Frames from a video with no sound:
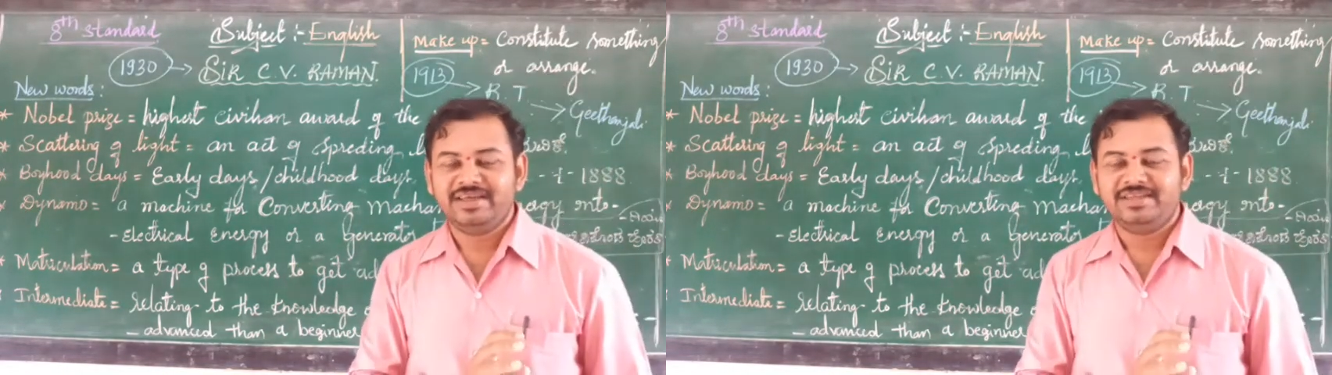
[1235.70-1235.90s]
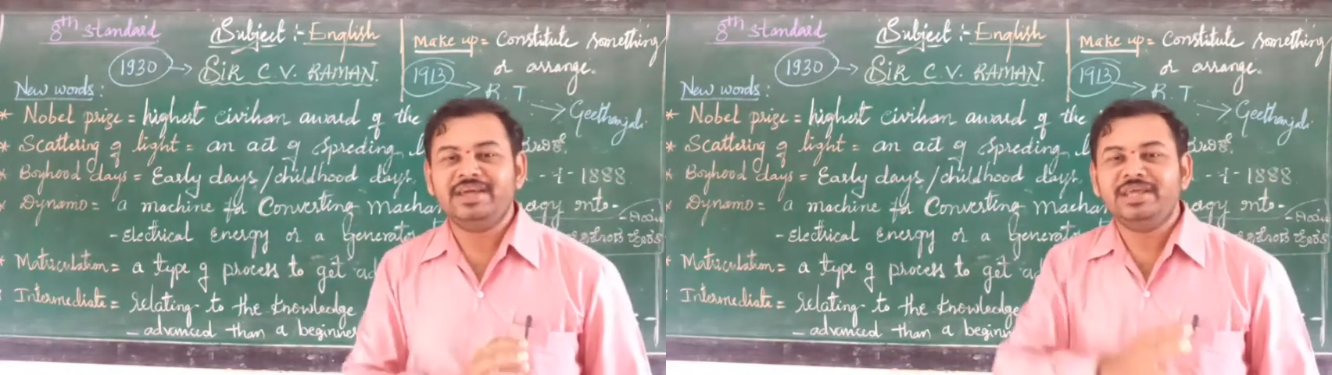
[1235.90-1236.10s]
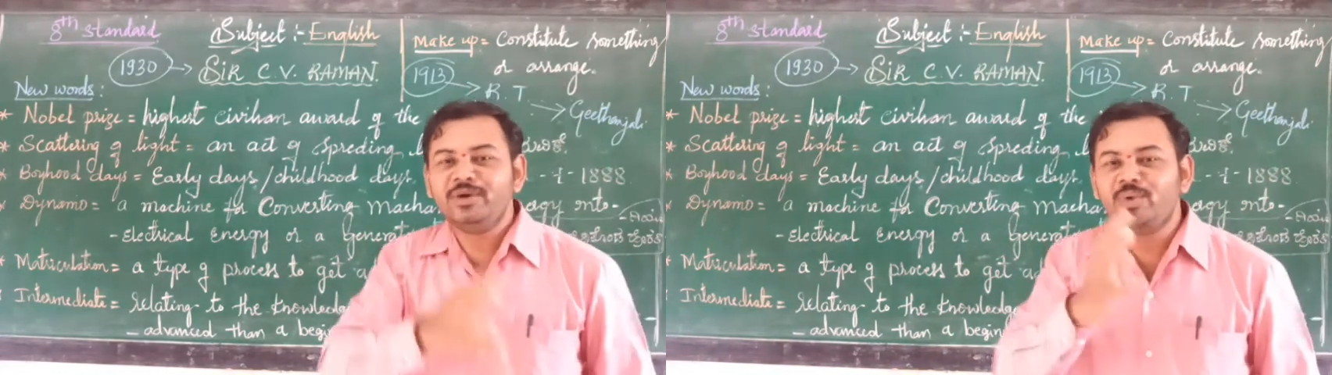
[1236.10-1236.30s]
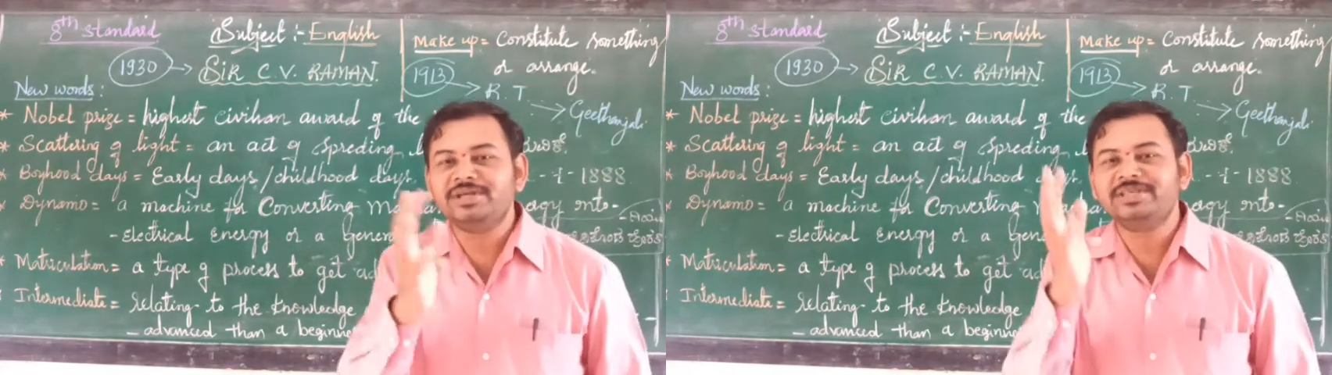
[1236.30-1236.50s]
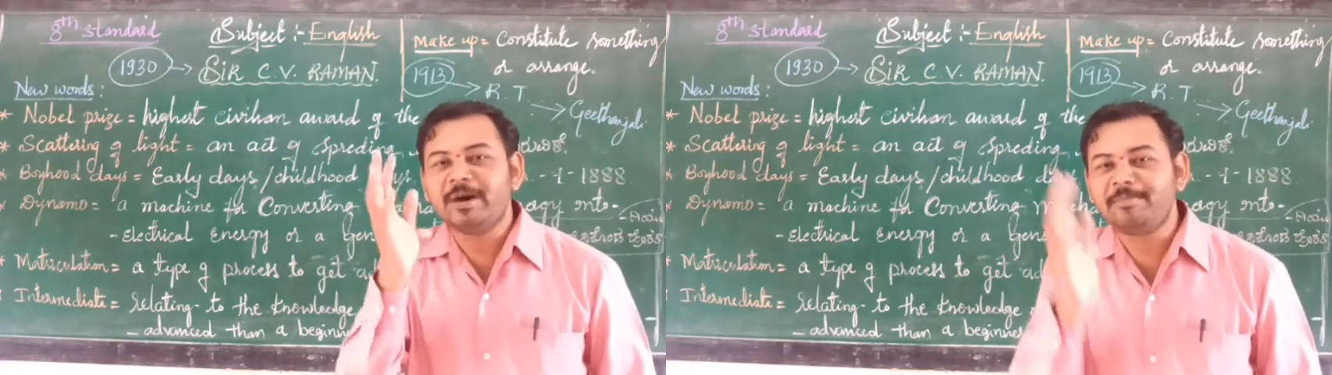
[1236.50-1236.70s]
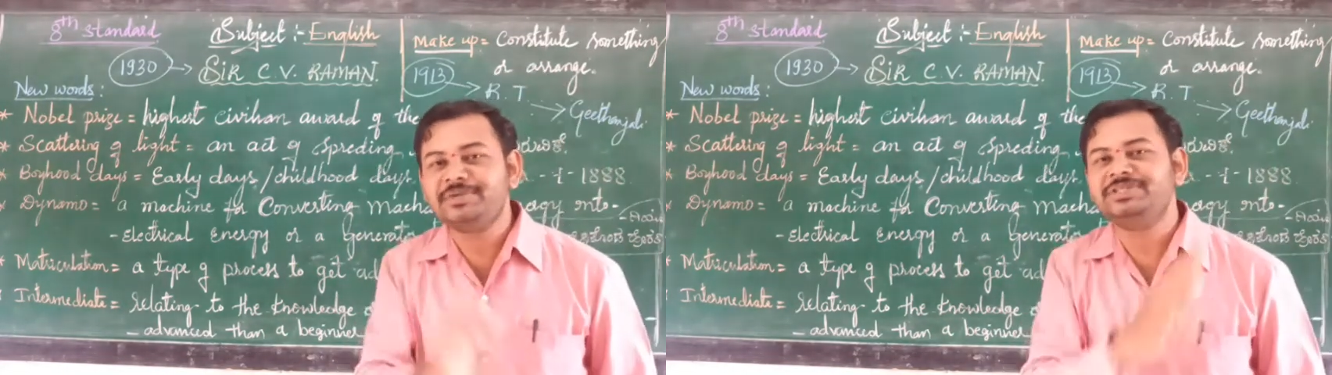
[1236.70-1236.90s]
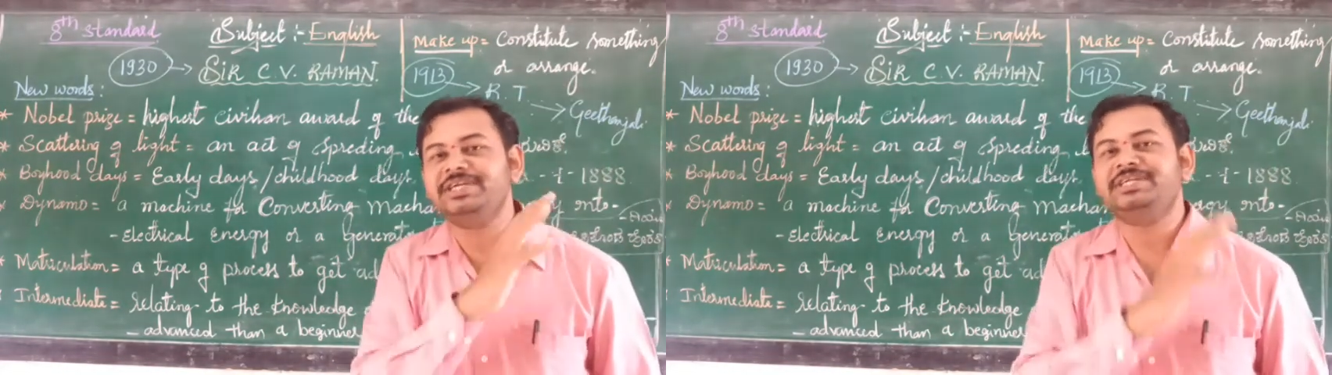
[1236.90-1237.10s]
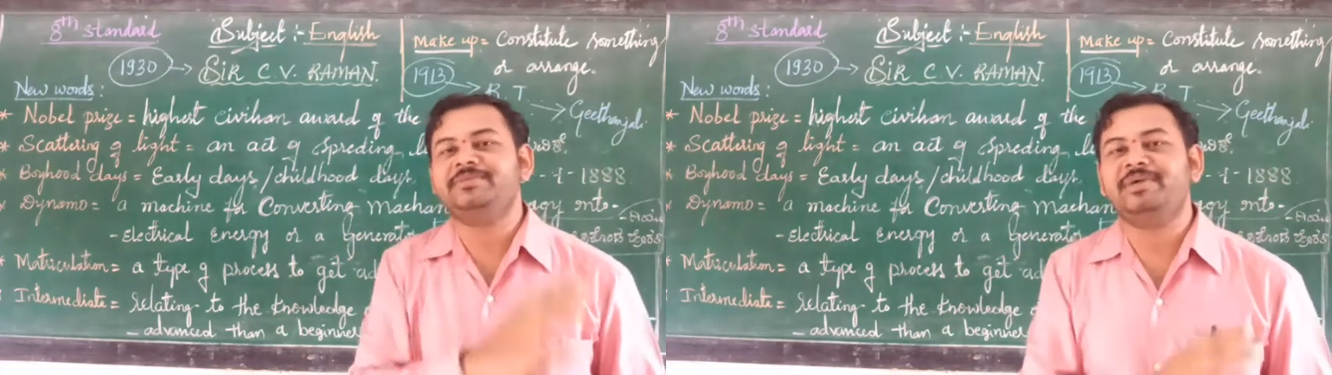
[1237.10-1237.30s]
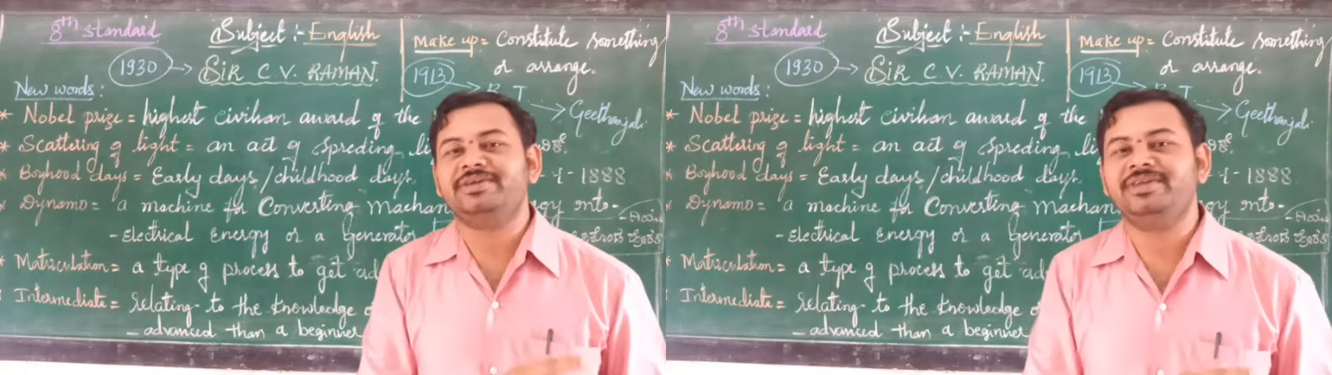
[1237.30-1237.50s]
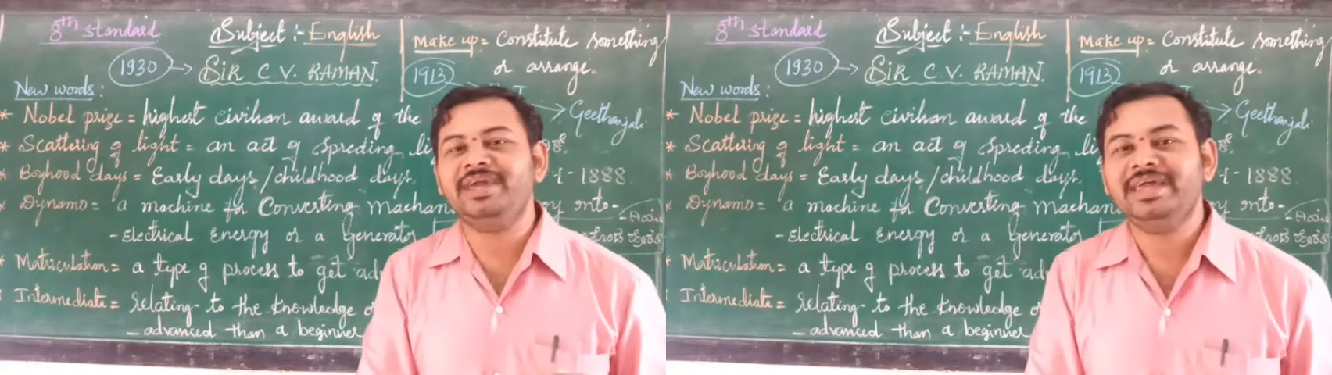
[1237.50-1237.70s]
Then he was appreciated
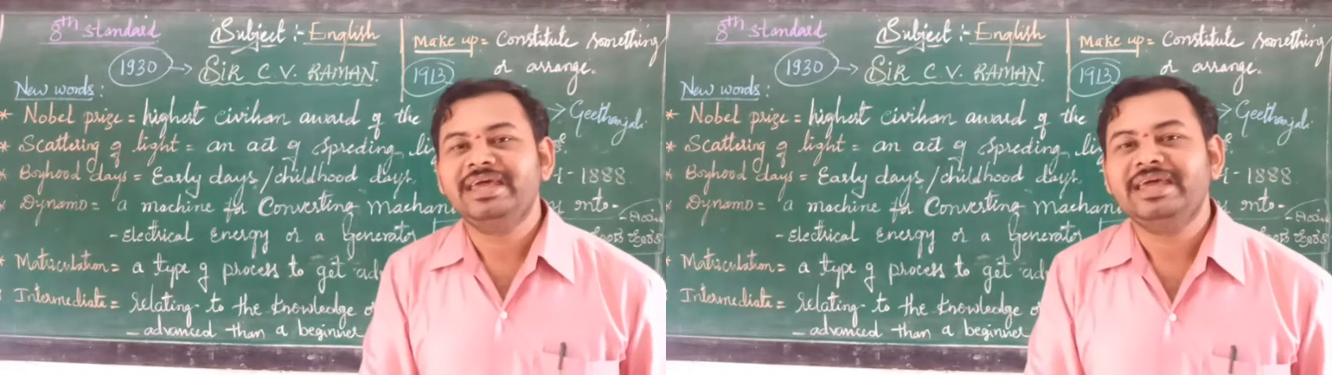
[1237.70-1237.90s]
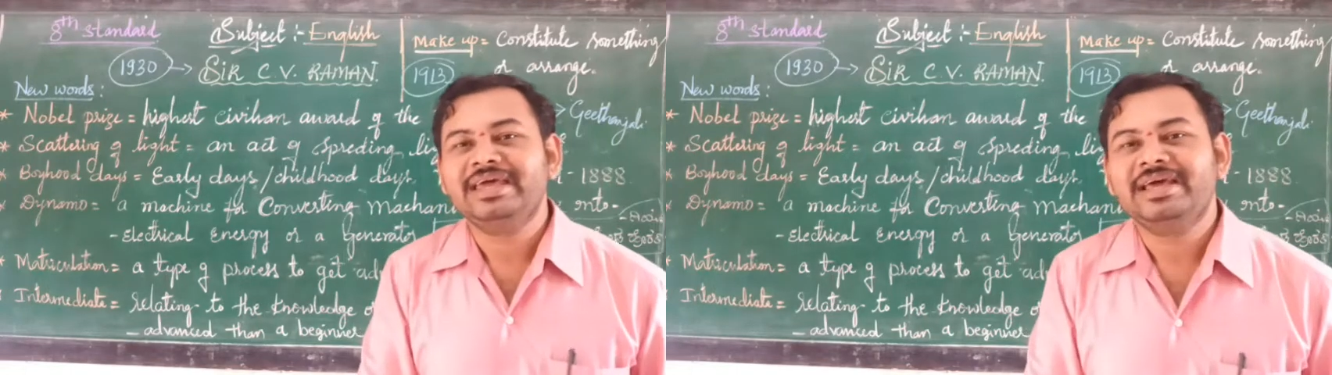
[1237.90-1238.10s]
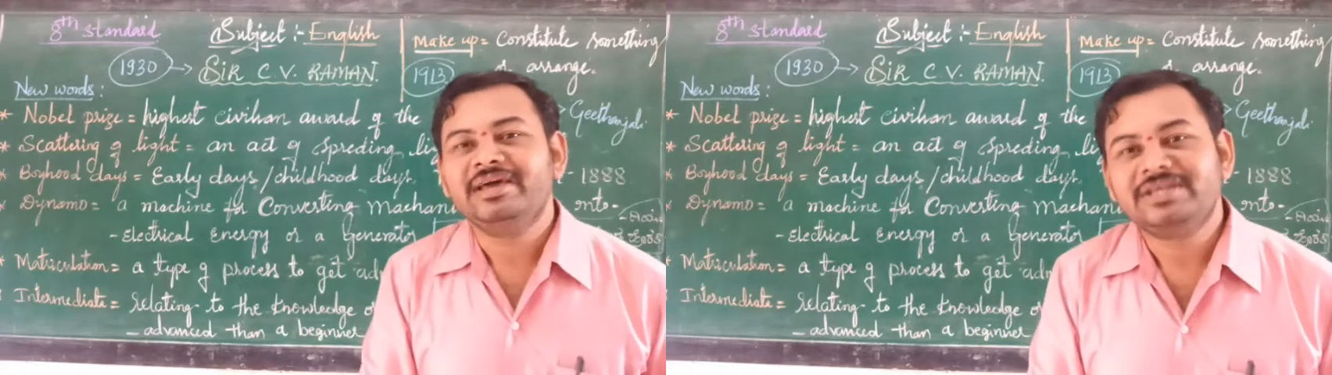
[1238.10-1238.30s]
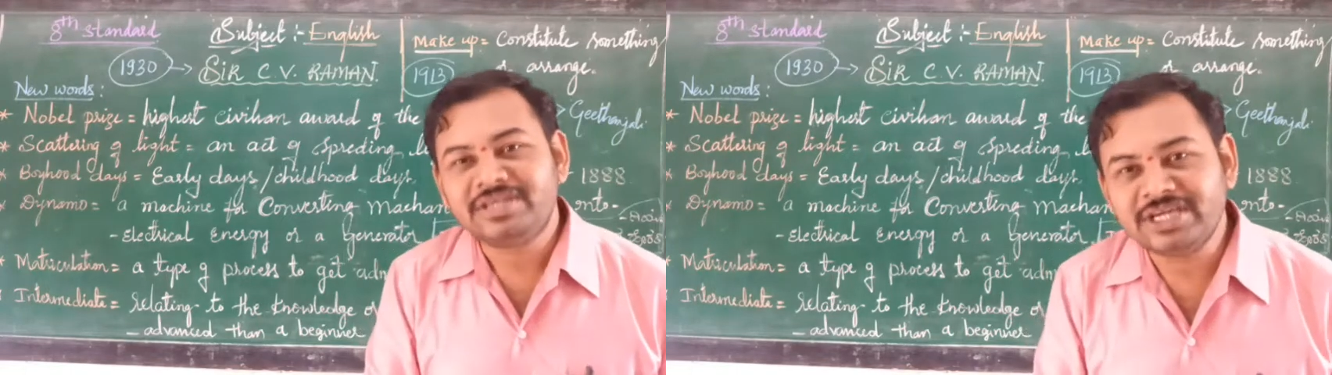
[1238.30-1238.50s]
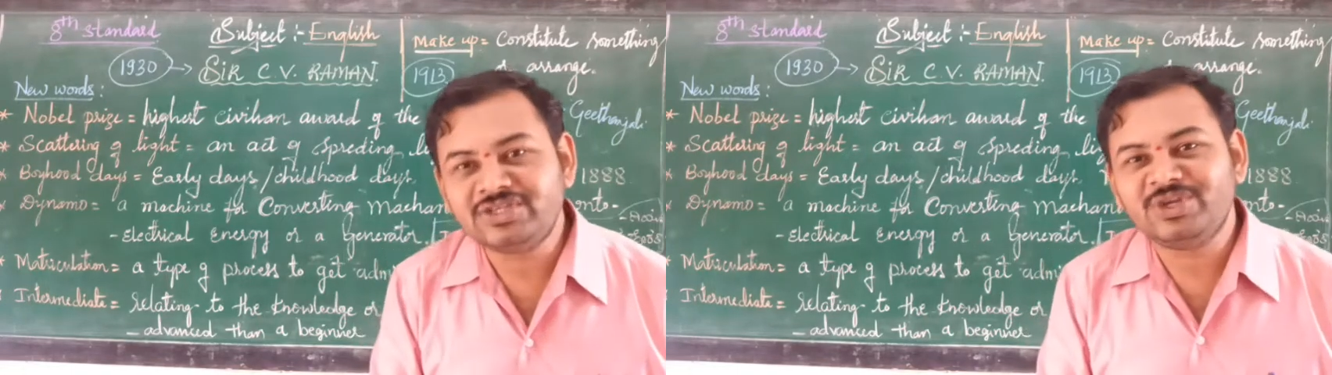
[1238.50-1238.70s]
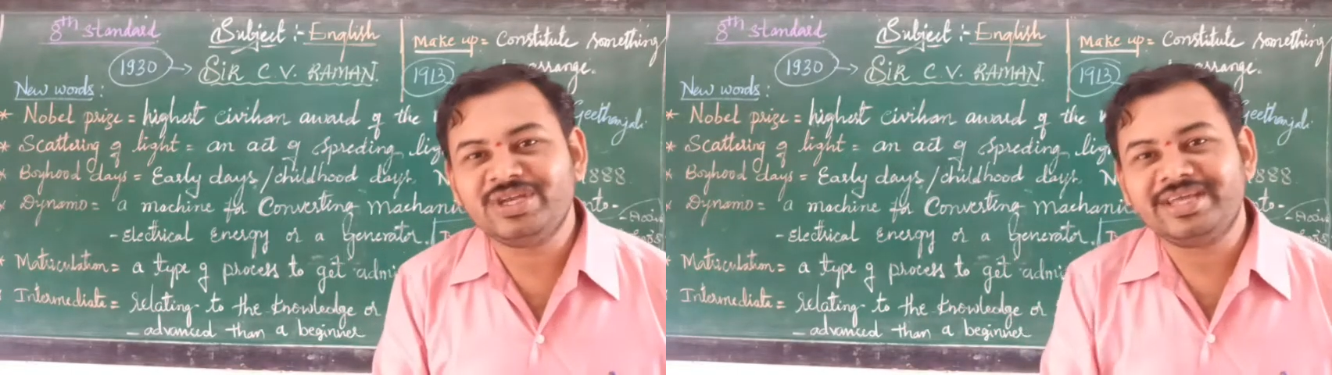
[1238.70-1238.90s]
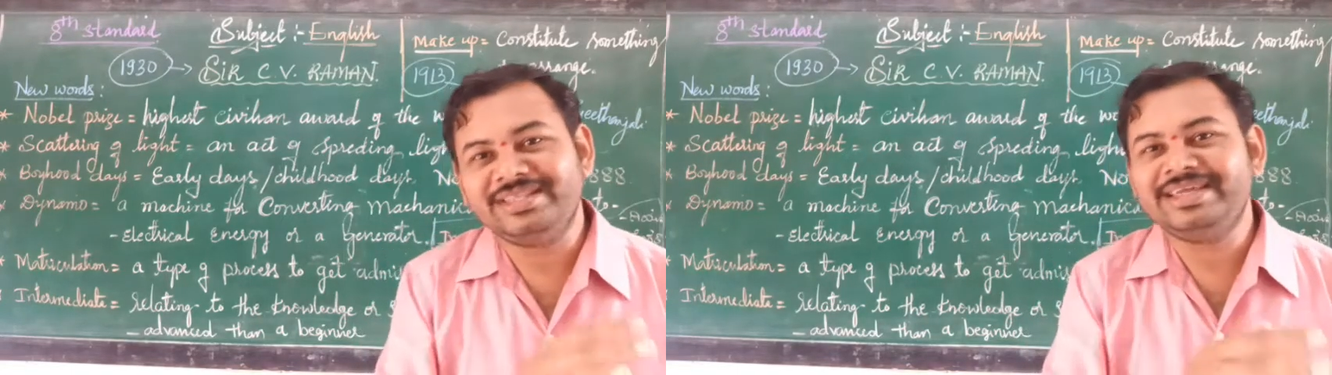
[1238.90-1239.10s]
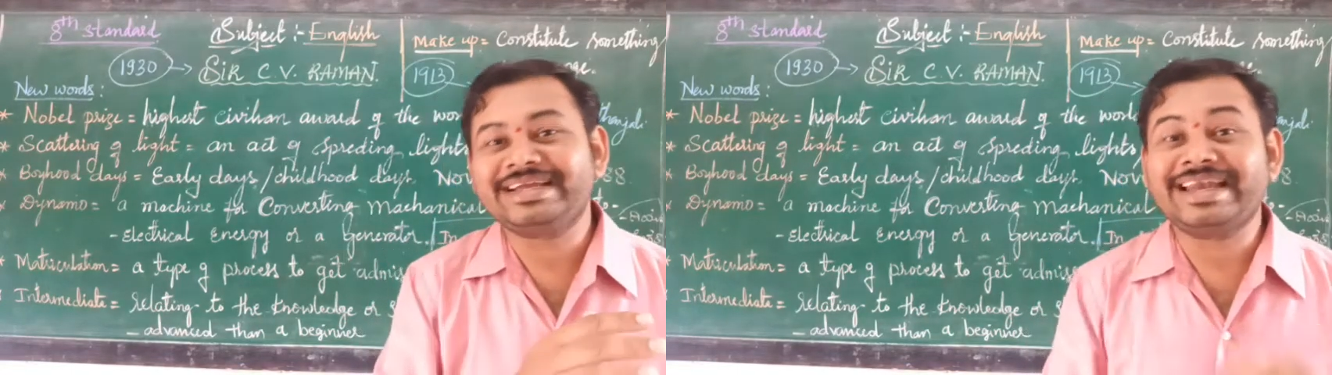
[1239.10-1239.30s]
by the teacher in the